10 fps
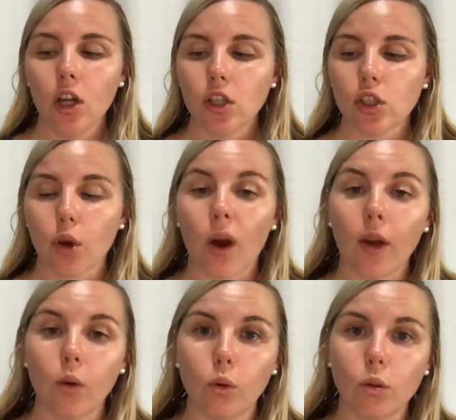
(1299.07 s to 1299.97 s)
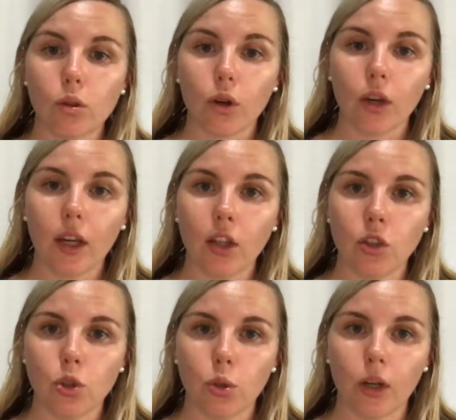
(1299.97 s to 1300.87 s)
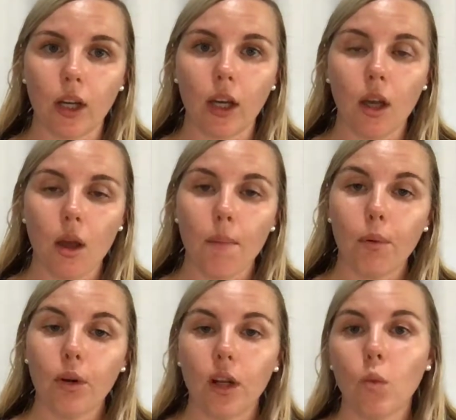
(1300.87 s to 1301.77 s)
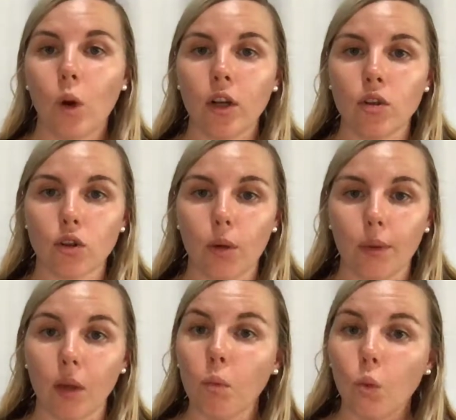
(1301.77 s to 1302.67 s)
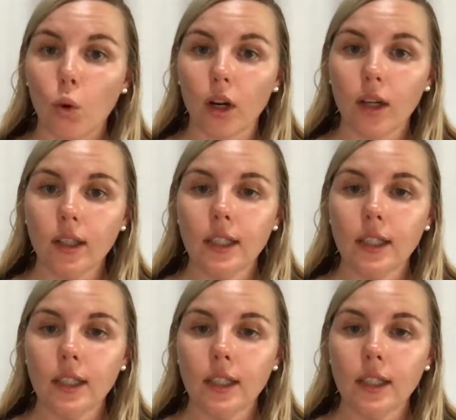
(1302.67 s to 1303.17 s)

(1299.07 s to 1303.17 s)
So I also enjoy putting one drop in water